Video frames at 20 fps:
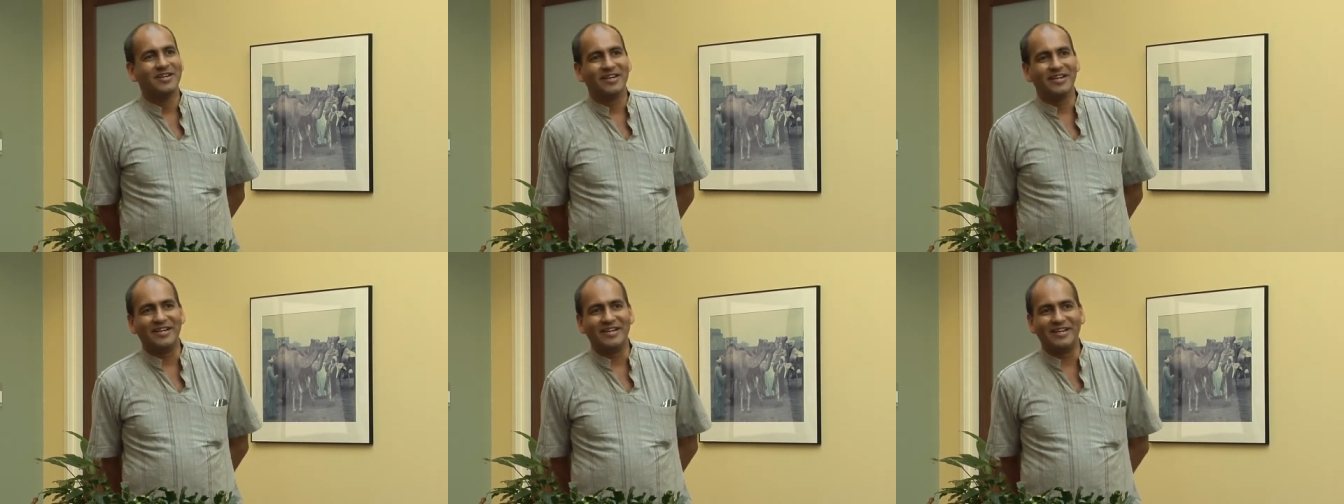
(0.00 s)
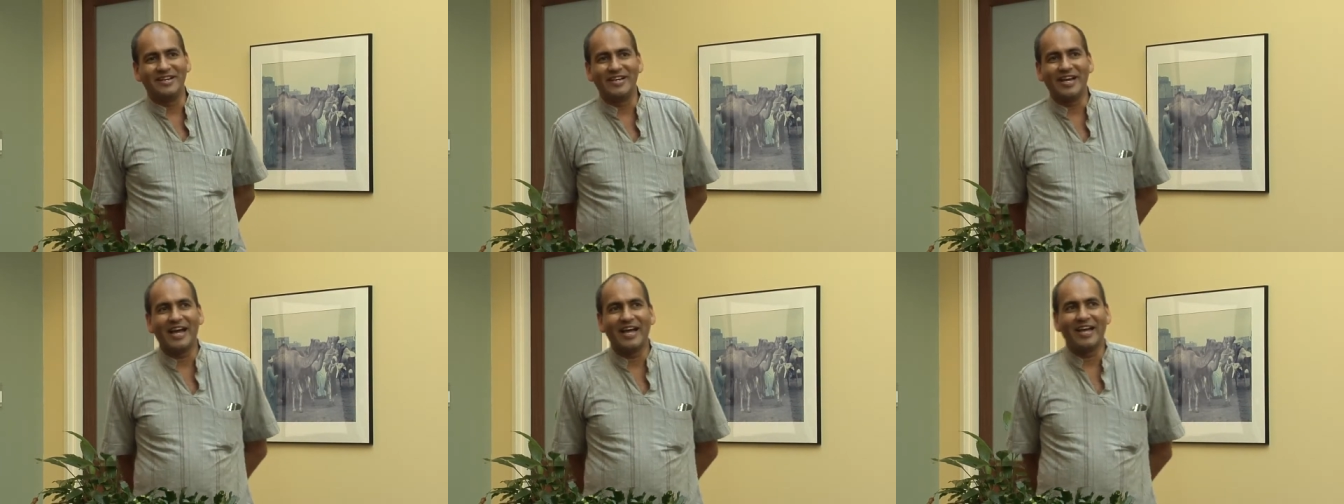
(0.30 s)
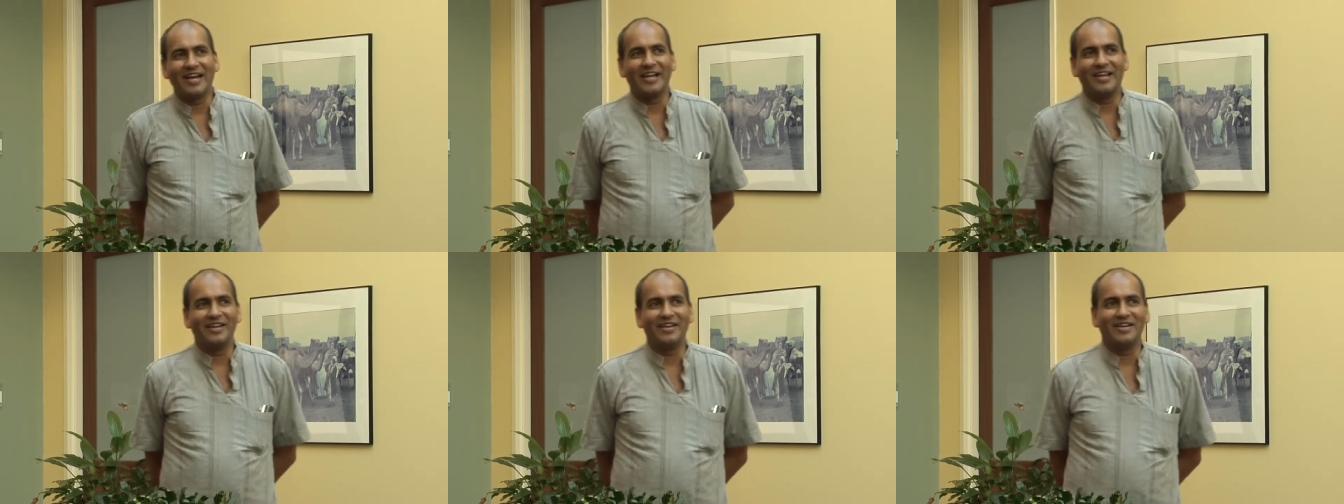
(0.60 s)
Uh,
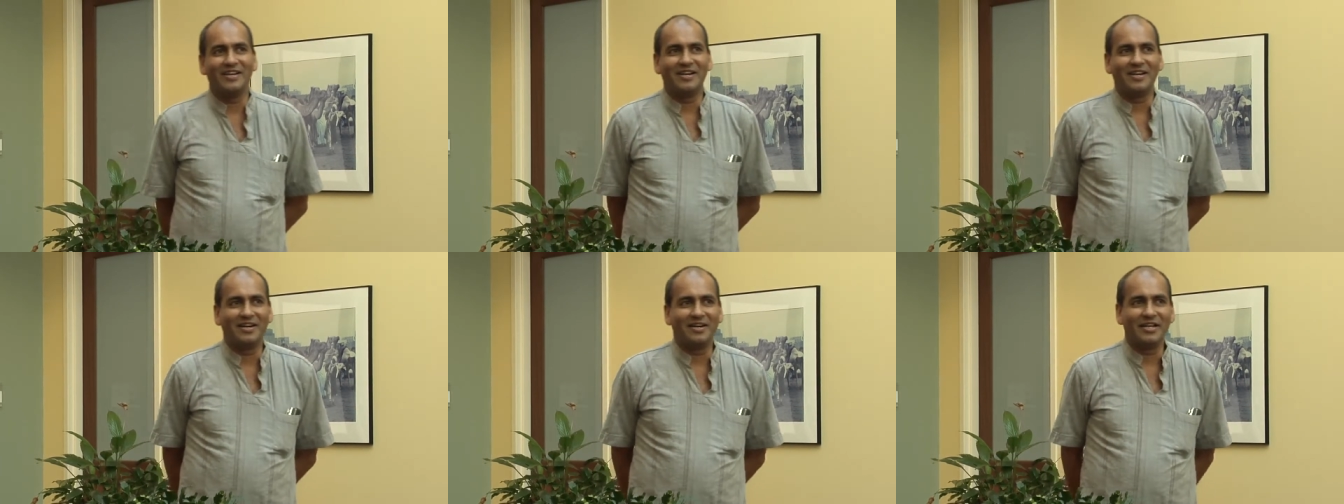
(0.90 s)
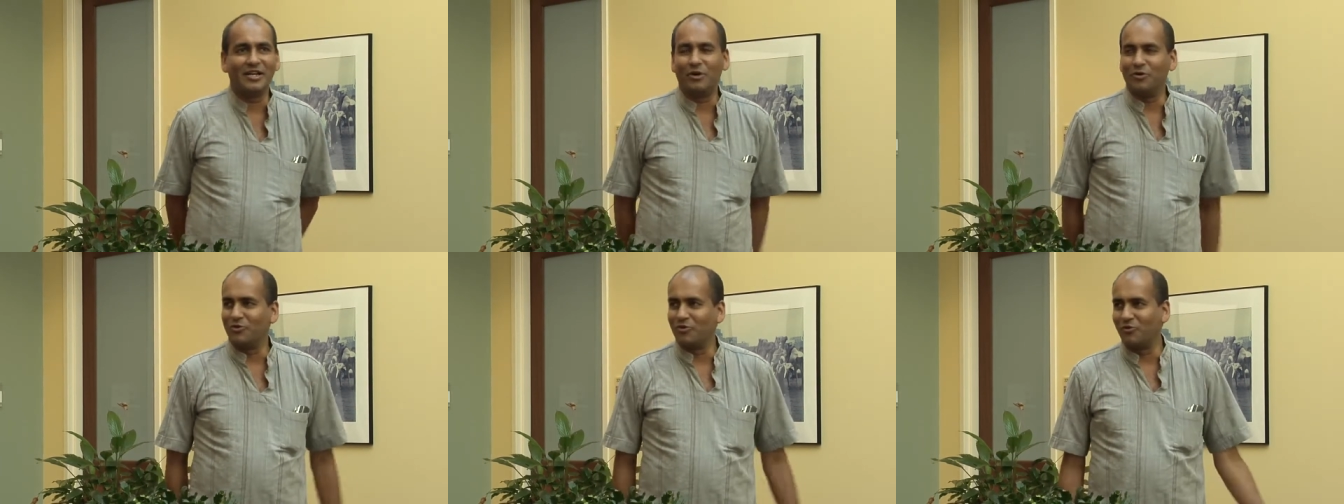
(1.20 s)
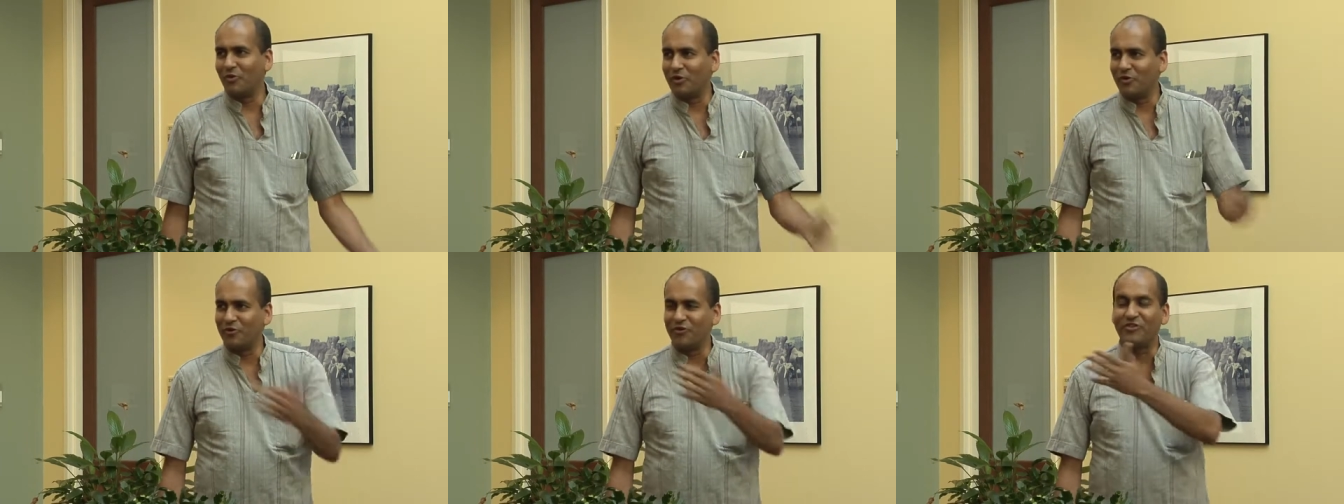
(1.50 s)
and uh, you know
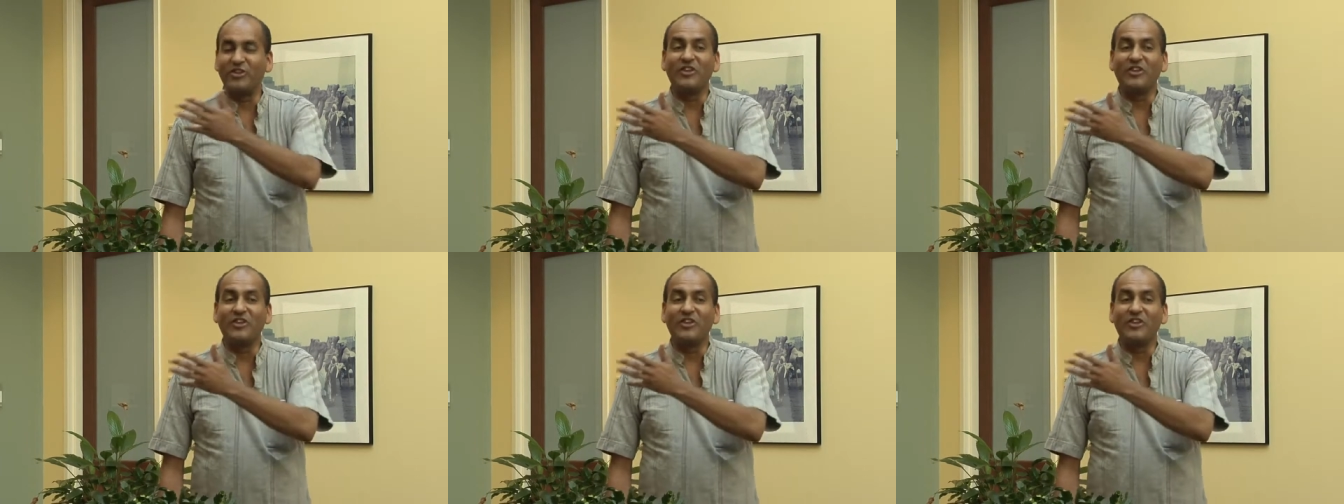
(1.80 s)
it's one of those